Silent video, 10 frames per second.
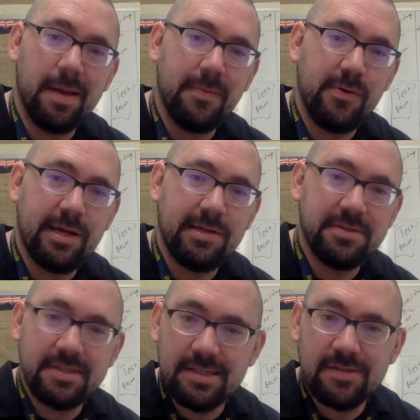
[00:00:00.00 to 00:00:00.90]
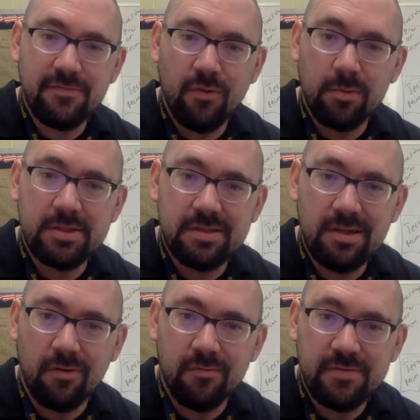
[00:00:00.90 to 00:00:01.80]
Maybe we could use this as a form of,
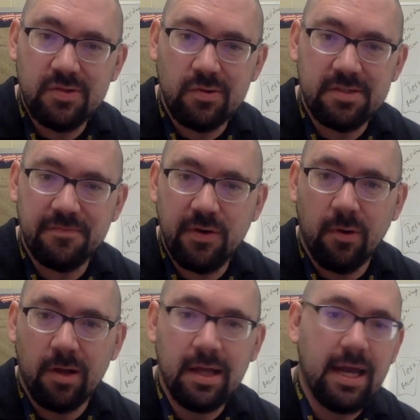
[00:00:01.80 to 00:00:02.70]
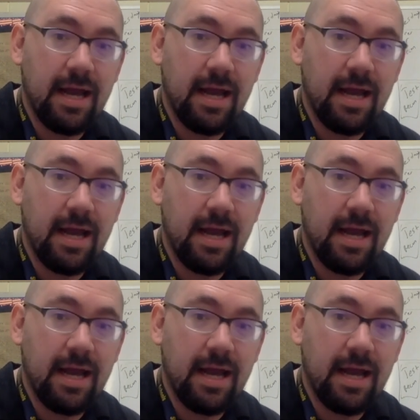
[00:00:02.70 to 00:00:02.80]
source of fuel,